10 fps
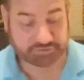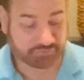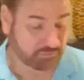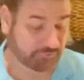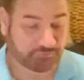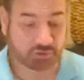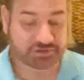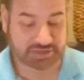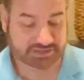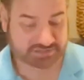the very
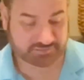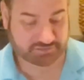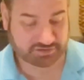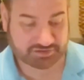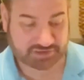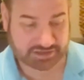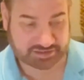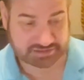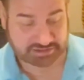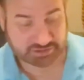first activity that I
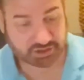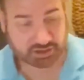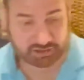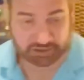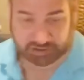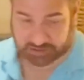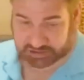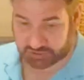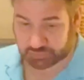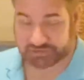did,
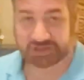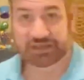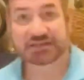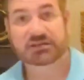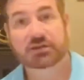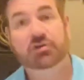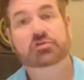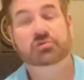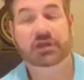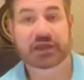and it was a get to know
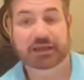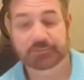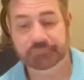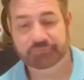you game.